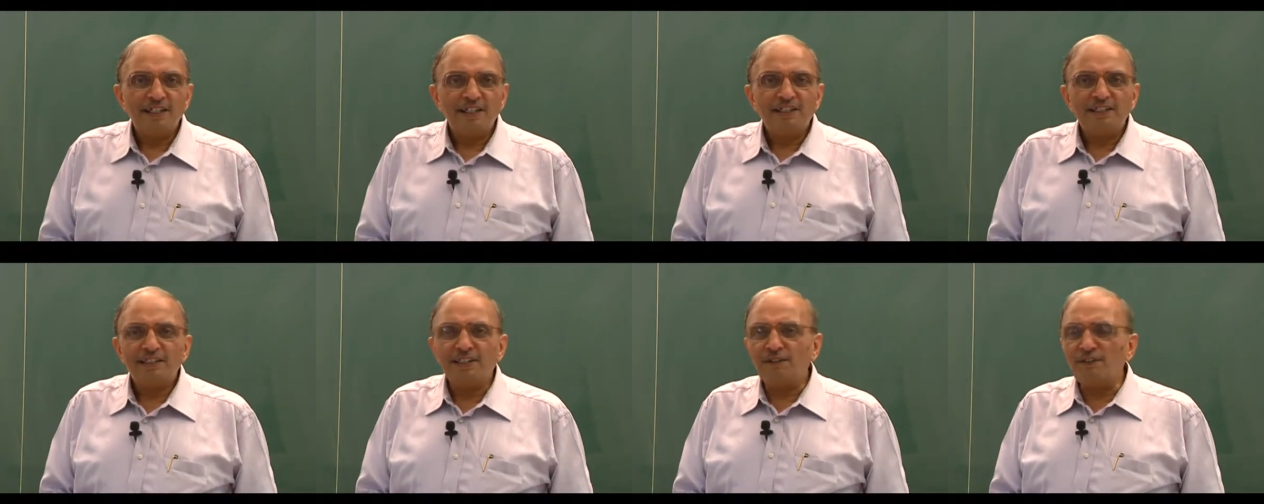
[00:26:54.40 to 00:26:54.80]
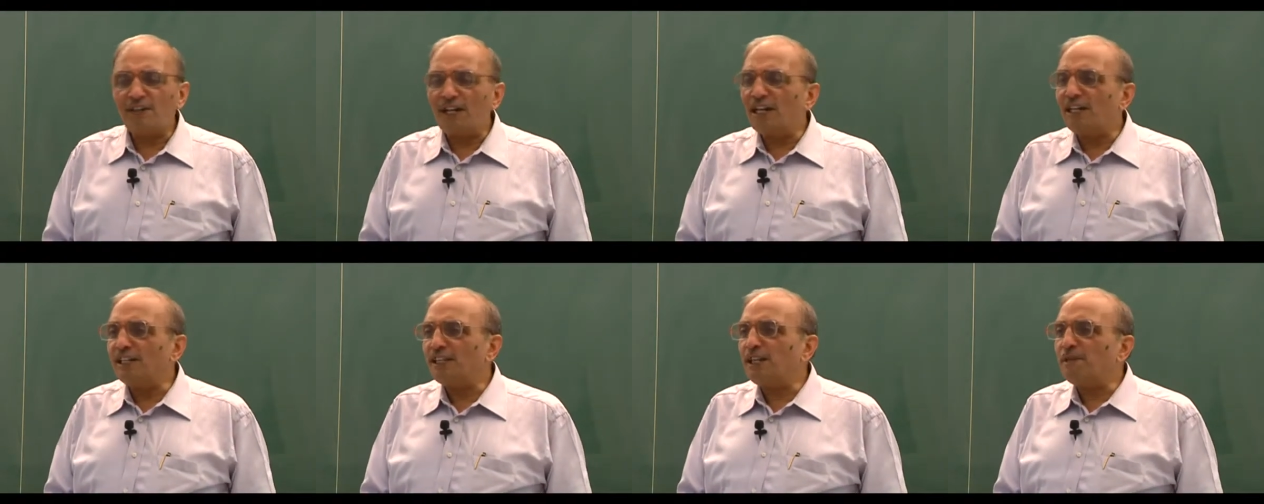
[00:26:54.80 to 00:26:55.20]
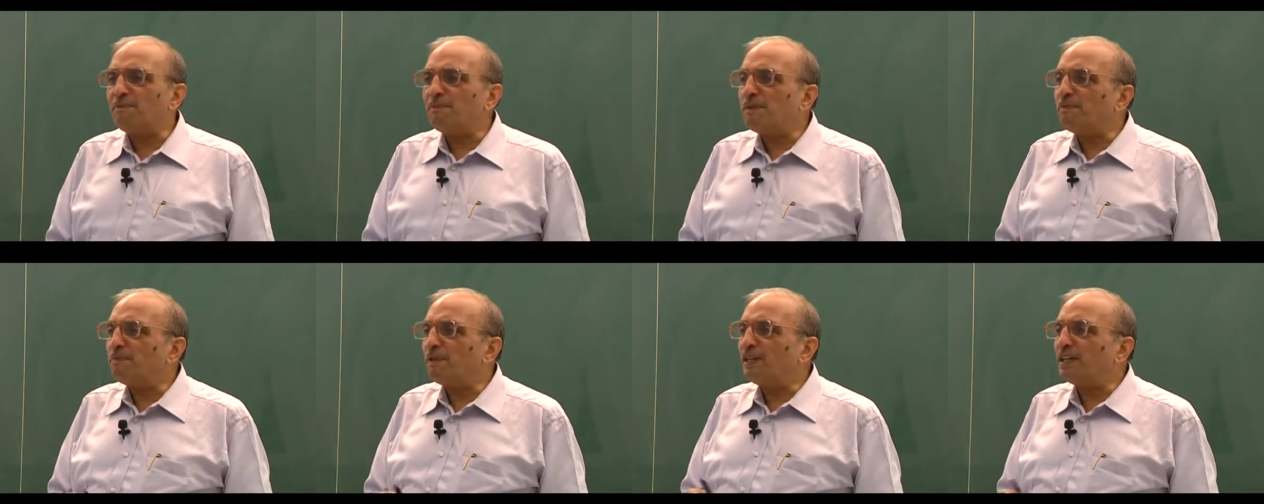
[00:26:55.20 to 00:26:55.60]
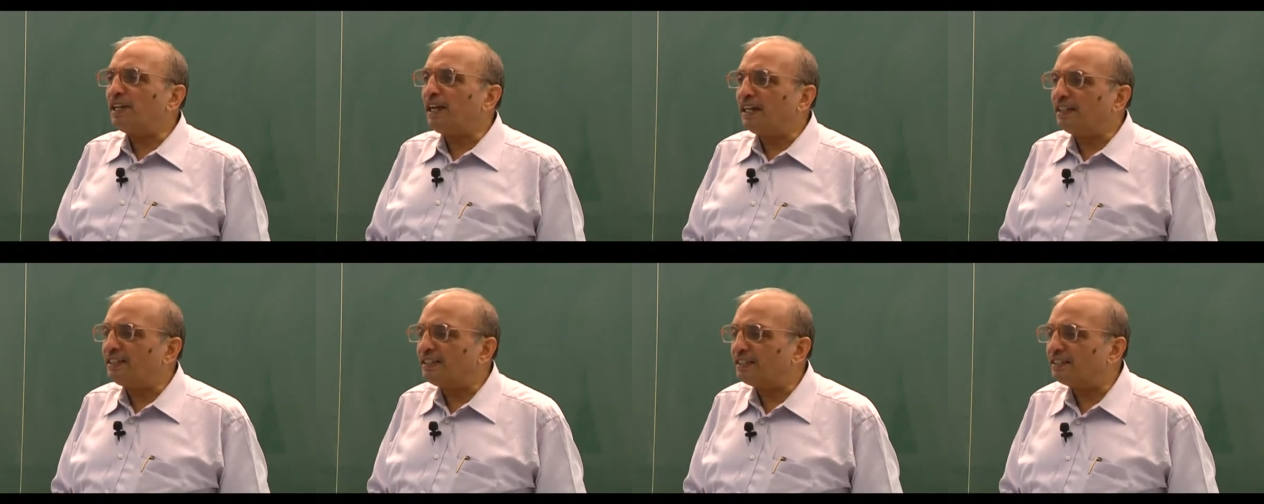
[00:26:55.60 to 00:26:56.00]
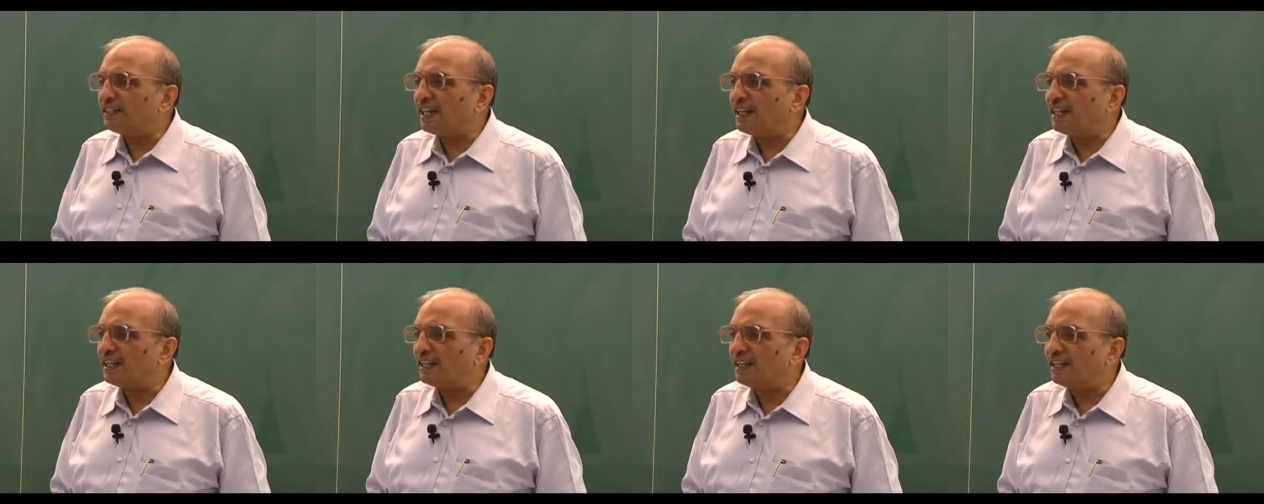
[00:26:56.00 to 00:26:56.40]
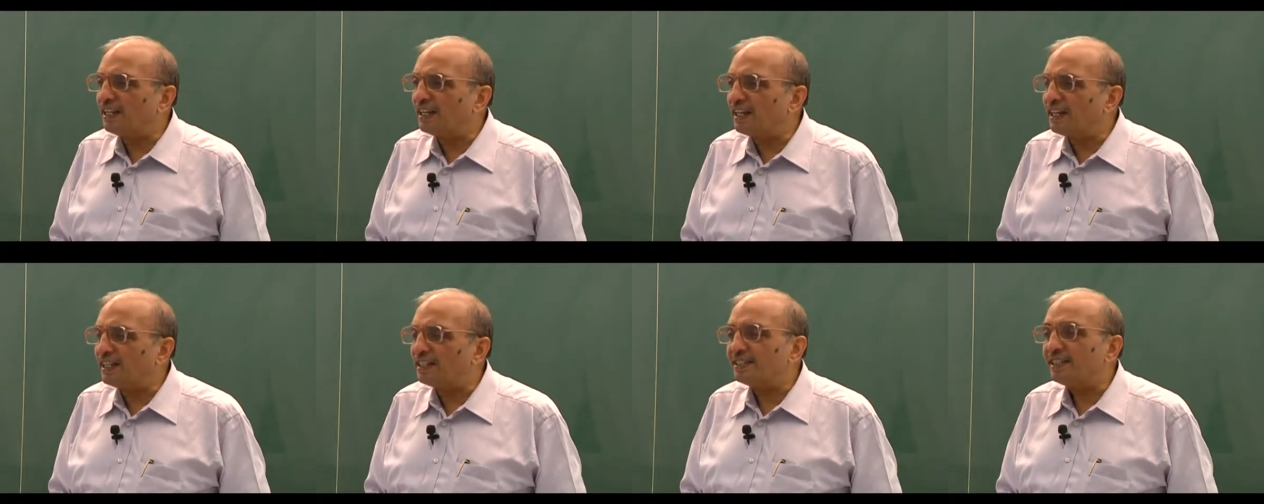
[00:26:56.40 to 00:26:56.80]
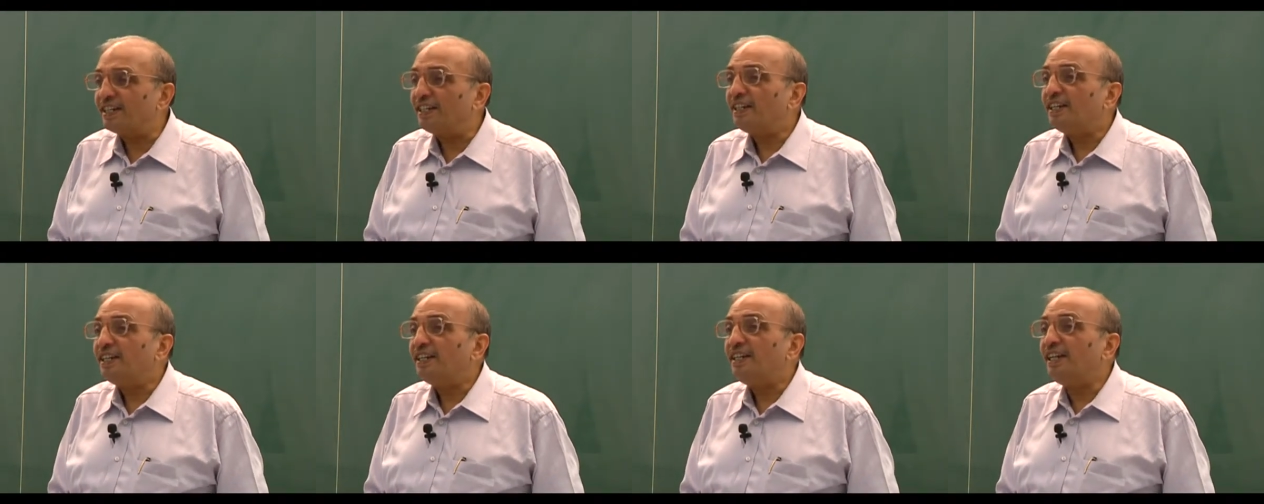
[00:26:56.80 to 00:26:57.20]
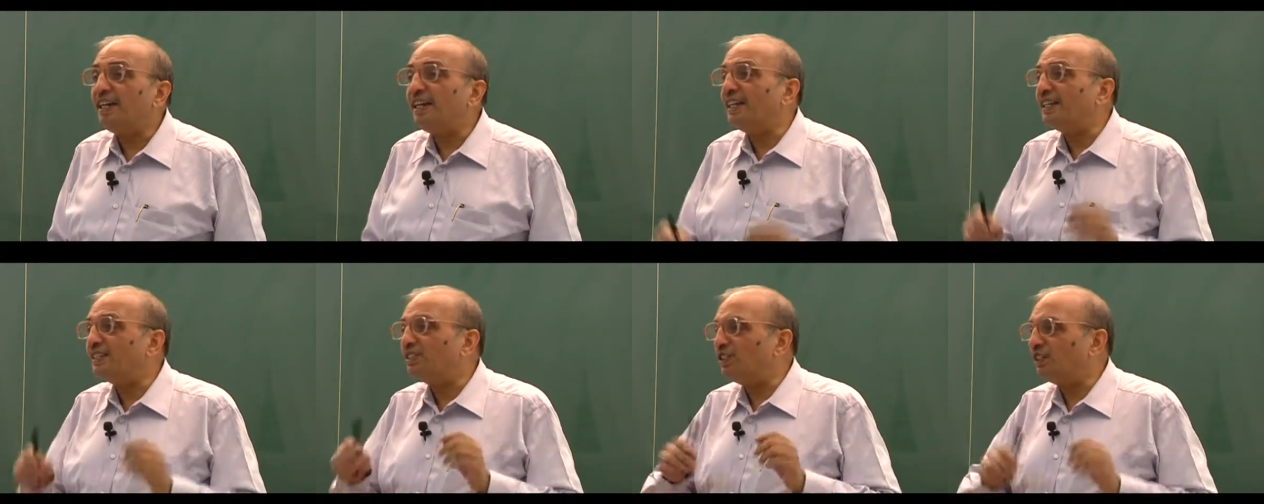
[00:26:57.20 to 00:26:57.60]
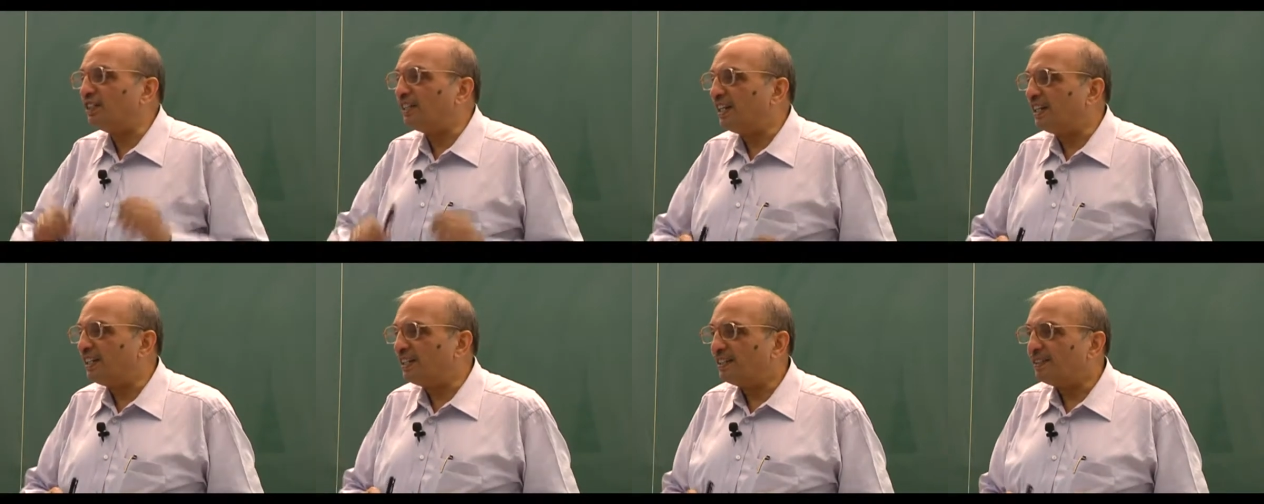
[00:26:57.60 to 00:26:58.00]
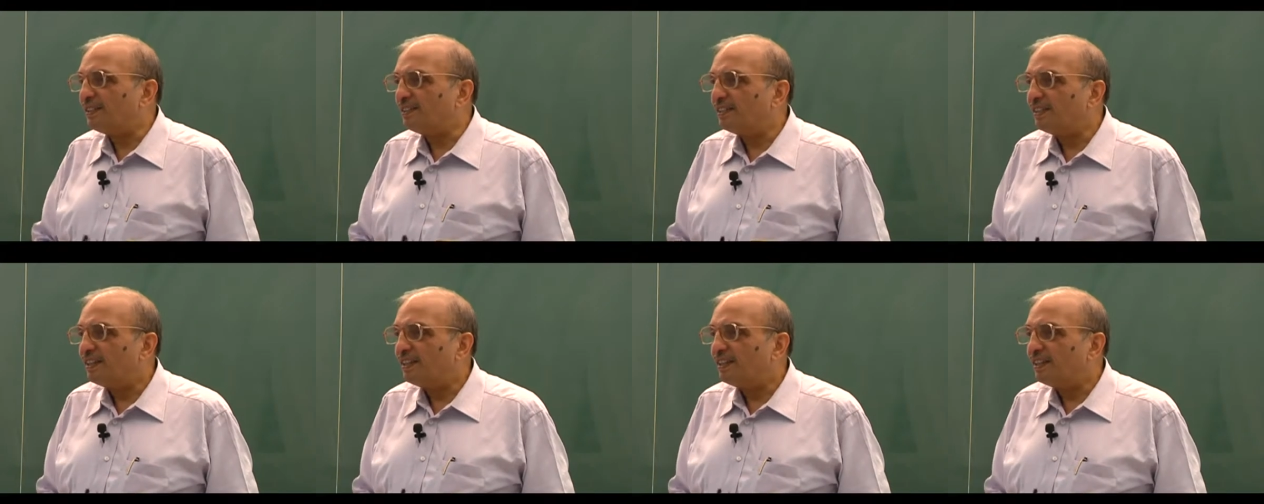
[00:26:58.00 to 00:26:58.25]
Several other people get the salary raise, he does not get it.